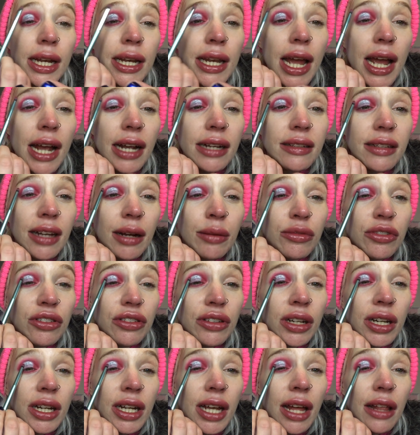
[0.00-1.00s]
Next, I'm
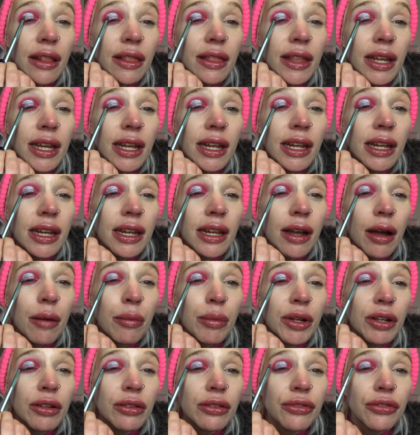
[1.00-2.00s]
just going to get the
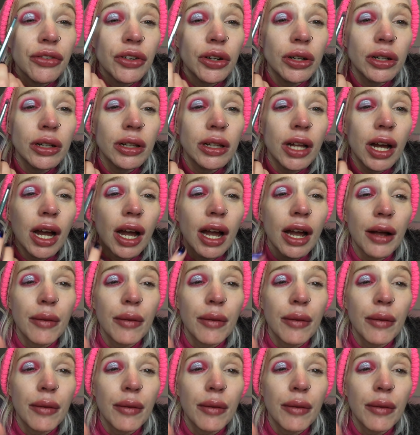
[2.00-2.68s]
beautiful...